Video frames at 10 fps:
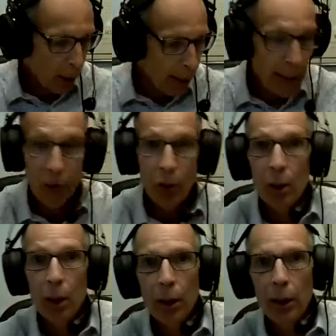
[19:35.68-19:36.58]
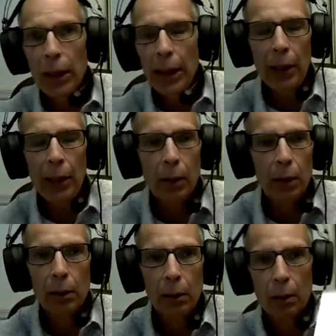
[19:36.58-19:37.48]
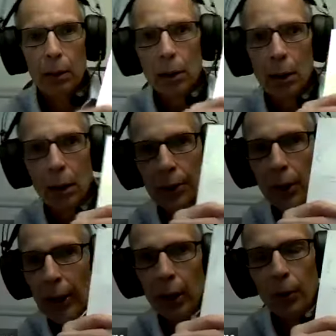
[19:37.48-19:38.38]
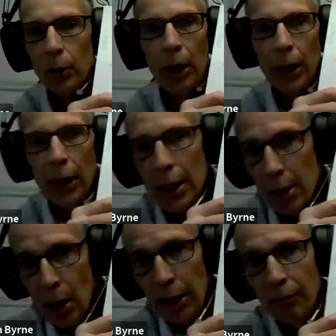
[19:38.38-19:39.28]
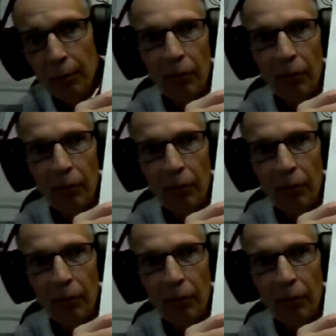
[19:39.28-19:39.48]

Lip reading: on this neat, I stayed up all night last night